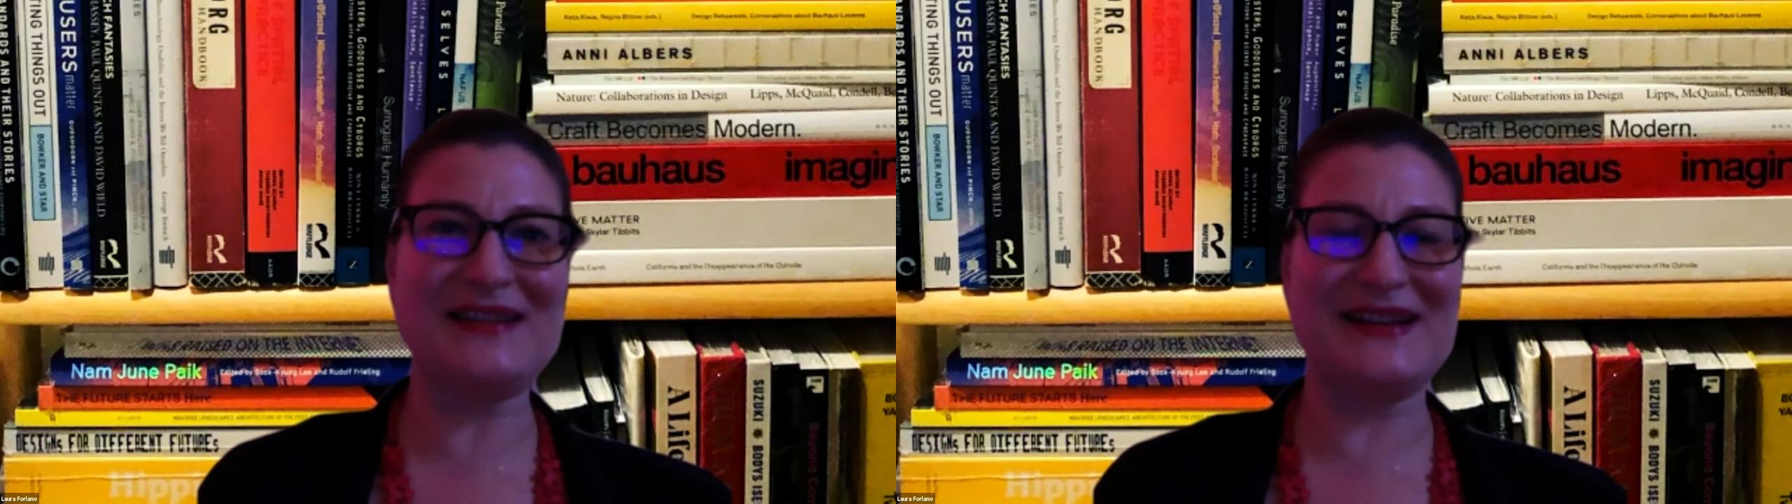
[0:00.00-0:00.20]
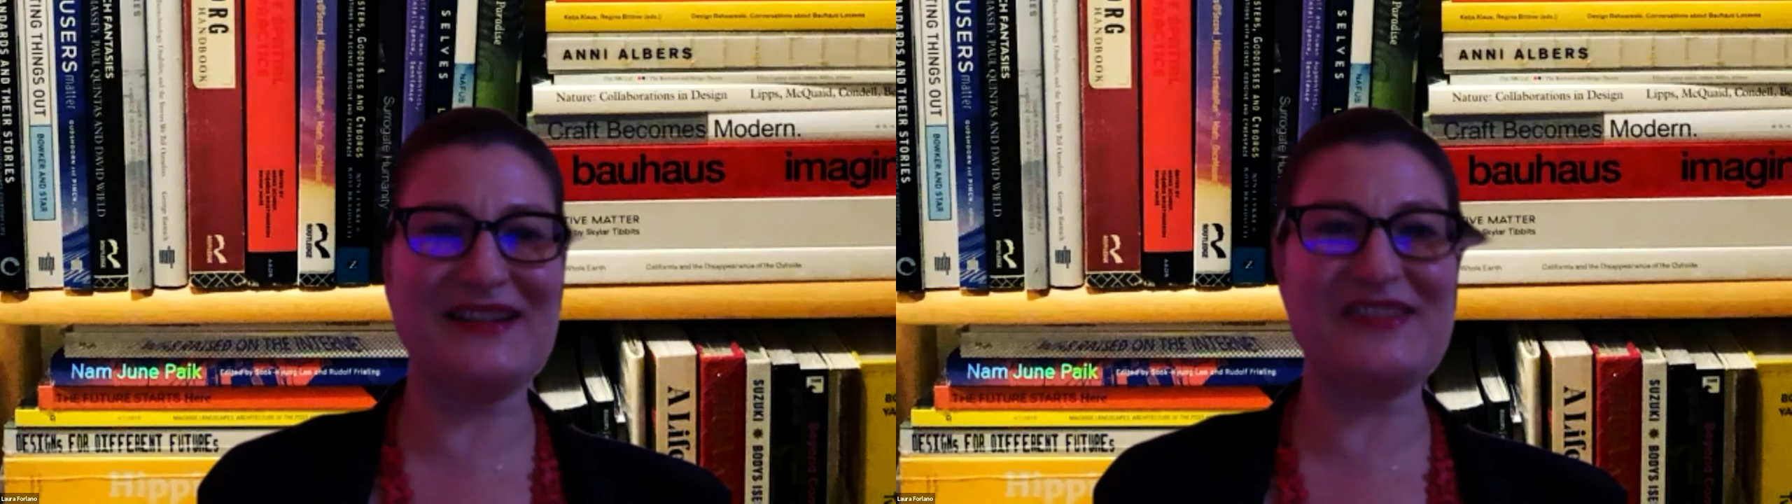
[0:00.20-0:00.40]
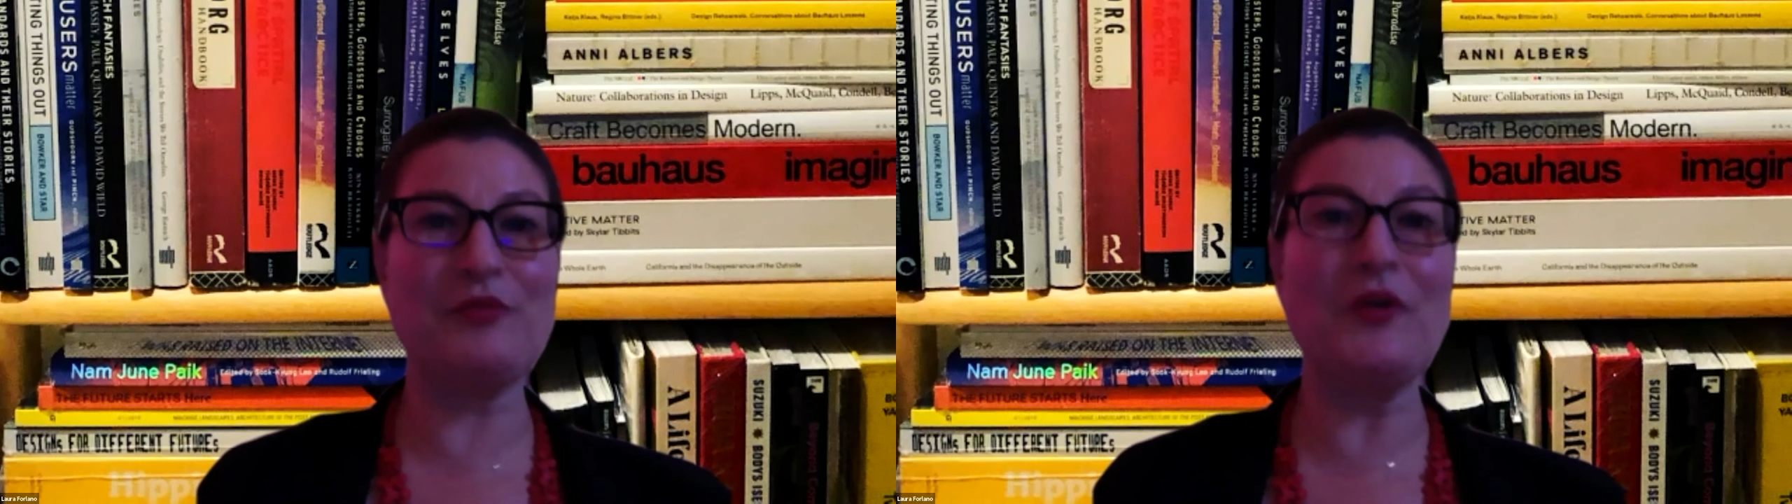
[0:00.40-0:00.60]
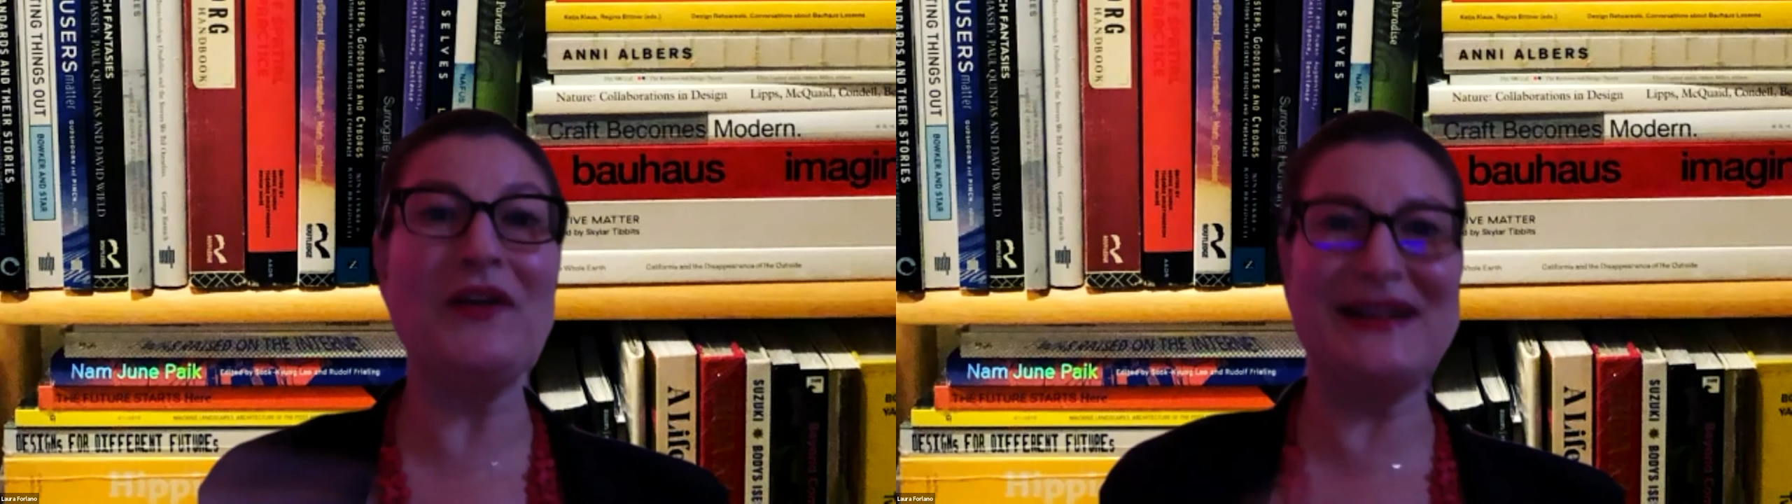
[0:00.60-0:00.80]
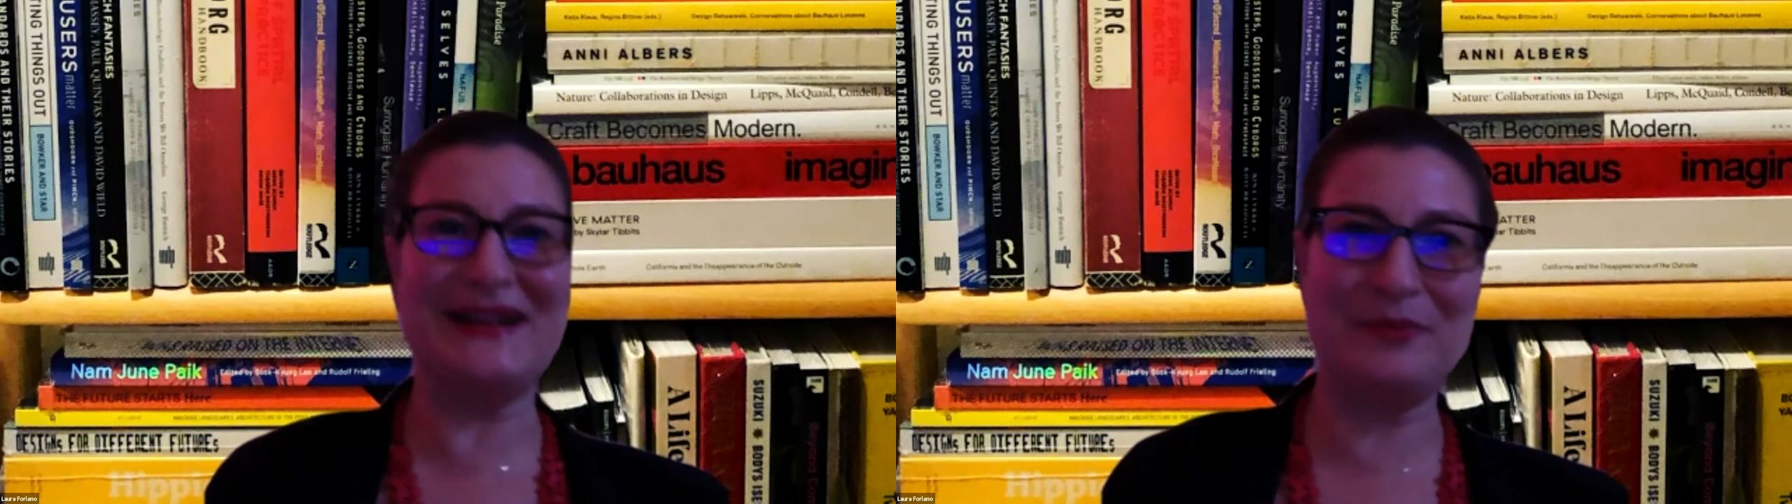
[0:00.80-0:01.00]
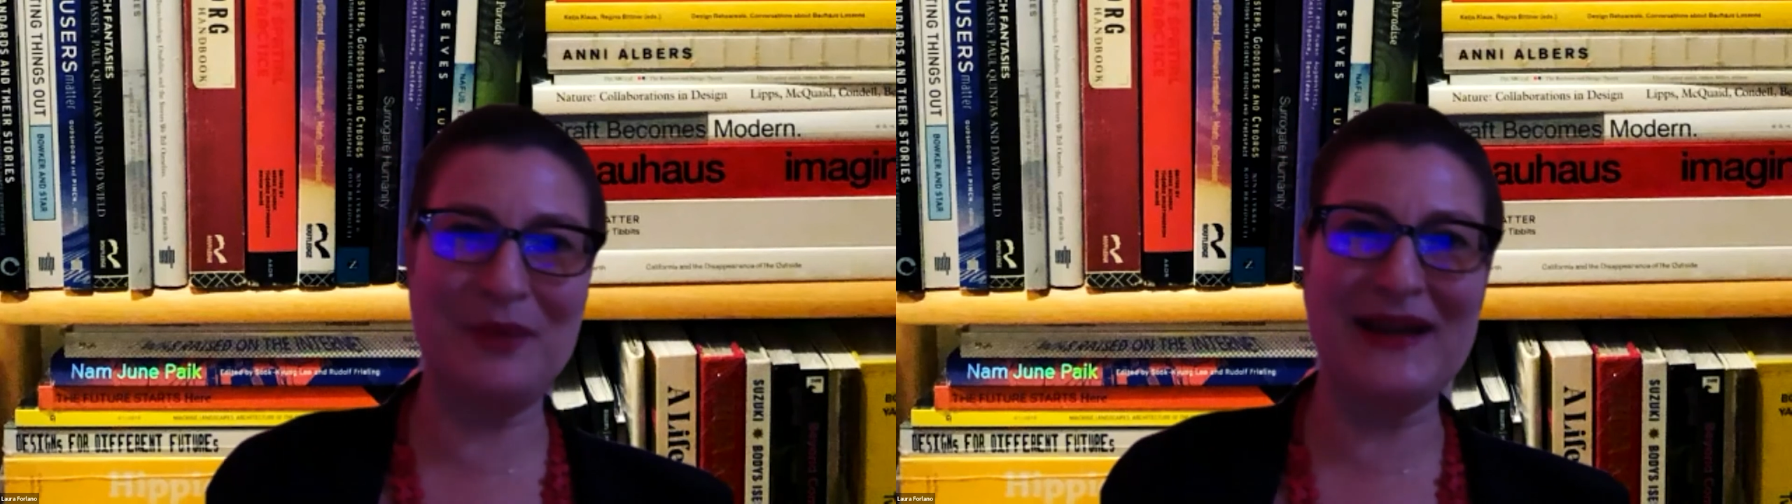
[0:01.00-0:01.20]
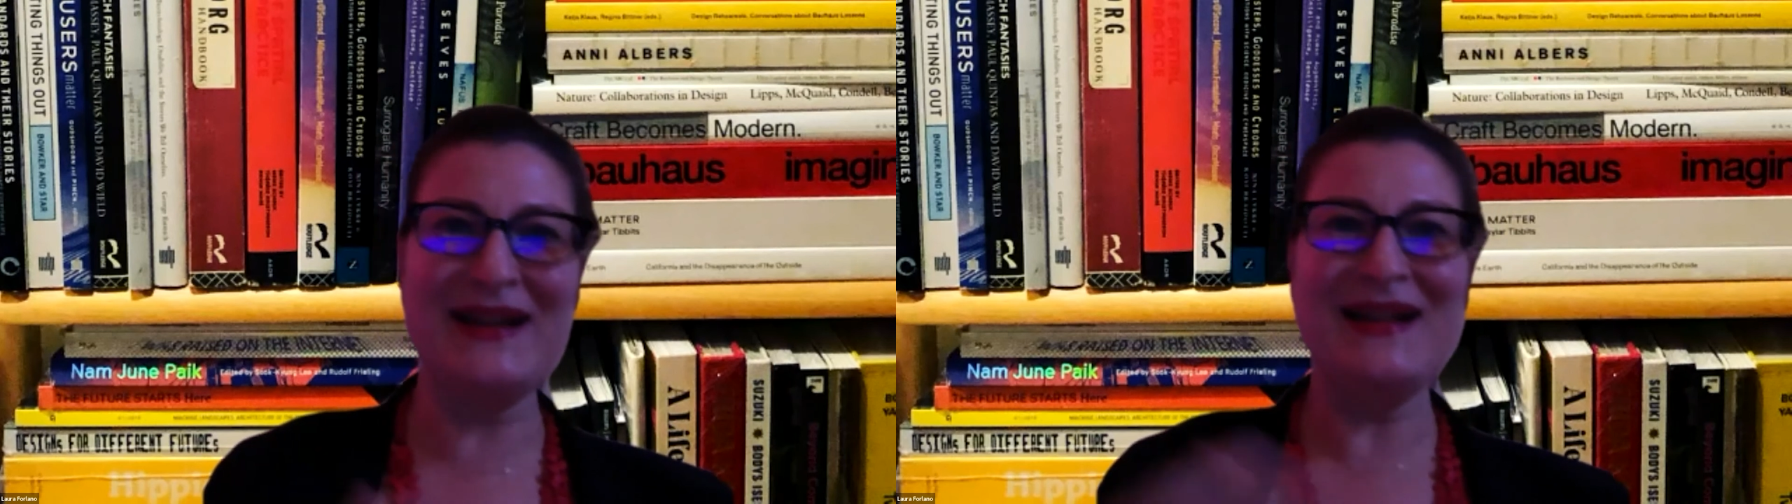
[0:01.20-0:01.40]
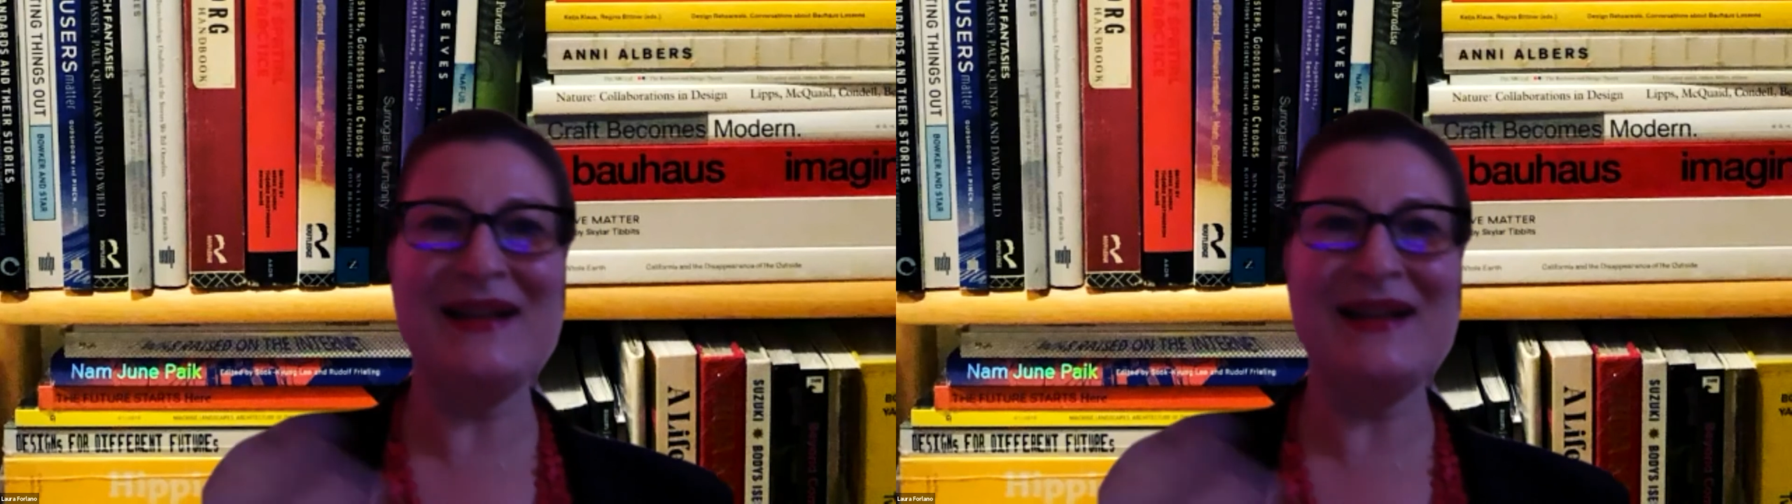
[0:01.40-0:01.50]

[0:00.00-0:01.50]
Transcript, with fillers: and exploited but